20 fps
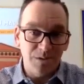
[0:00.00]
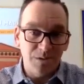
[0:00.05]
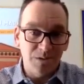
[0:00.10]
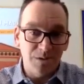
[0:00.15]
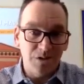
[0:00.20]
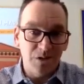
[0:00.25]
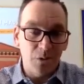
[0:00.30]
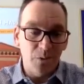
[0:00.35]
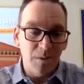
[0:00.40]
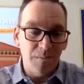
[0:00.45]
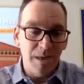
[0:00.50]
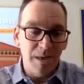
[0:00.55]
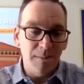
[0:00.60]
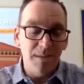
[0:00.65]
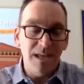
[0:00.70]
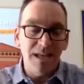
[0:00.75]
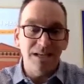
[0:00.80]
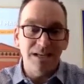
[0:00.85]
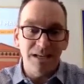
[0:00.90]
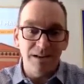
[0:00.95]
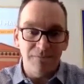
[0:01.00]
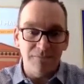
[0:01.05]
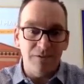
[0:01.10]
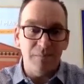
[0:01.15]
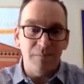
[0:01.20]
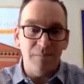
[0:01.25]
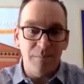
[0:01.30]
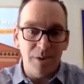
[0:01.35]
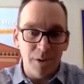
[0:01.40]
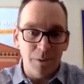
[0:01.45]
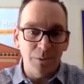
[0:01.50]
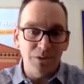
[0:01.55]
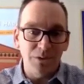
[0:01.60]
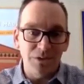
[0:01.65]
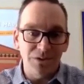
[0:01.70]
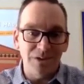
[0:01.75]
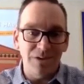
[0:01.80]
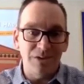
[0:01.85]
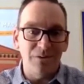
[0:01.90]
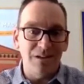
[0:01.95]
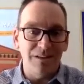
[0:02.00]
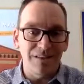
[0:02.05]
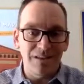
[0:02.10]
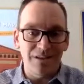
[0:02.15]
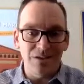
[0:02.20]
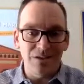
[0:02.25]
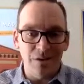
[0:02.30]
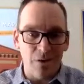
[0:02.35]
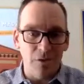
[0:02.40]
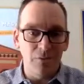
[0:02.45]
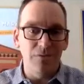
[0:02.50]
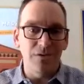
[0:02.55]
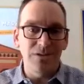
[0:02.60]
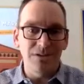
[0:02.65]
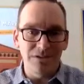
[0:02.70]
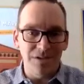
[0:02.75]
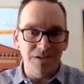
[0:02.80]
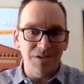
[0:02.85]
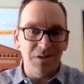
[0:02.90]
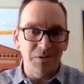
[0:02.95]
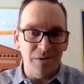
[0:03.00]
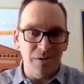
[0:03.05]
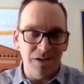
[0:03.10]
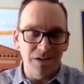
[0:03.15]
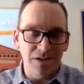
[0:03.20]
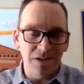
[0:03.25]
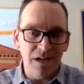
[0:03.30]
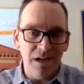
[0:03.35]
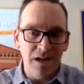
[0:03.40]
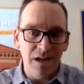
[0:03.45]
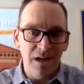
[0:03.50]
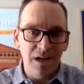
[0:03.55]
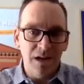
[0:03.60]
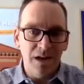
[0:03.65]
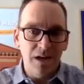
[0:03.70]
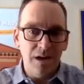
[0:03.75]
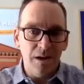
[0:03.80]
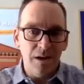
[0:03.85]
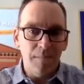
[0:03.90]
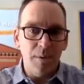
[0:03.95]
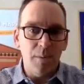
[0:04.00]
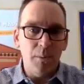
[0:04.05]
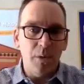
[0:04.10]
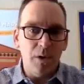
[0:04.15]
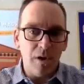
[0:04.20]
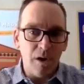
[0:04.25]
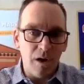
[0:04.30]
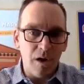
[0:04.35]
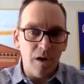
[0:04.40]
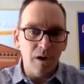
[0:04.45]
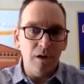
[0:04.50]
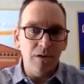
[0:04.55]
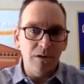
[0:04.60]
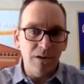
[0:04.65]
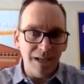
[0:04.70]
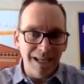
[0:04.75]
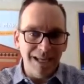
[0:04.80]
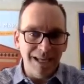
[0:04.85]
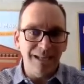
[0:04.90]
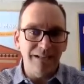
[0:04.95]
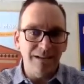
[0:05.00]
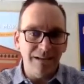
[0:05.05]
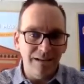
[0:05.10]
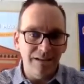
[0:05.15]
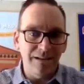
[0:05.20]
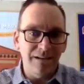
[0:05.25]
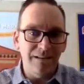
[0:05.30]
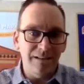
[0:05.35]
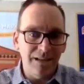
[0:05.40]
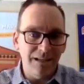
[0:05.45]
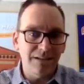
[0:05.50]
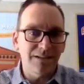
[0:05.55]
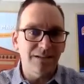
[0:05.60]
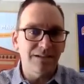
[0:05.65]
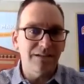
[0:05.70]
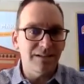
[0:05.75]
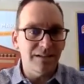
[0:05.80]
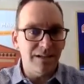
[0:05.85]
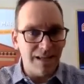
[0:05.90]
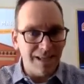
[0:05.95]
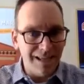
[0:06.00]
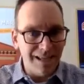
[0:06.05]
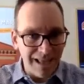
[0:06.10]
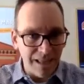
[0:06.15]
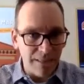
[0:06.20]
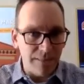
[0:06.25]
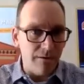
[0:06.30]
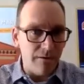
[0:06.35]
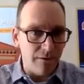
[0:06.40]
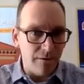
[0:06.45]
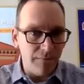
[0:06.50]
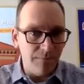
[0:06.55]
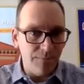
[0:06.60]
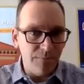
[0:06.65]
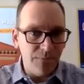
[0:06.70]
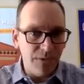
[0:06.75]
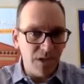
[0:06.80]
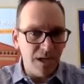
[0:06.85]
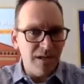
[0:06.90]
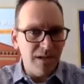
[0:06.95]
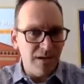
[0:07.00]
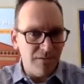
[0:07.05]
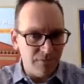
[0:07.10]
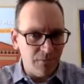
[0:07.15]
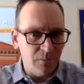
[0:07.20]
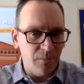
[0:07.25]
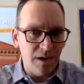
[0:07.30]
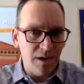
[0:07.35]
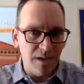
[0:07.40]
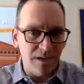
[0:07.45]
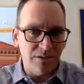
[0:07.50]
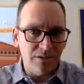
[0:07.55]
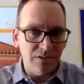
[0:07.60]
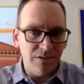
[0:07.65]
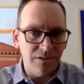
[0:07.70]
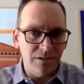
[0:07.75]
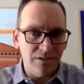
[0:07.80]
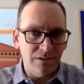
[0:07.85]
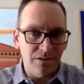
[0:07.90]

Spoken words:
And so we may be in different boats during this COVID situation, but we're all in this together in different ways.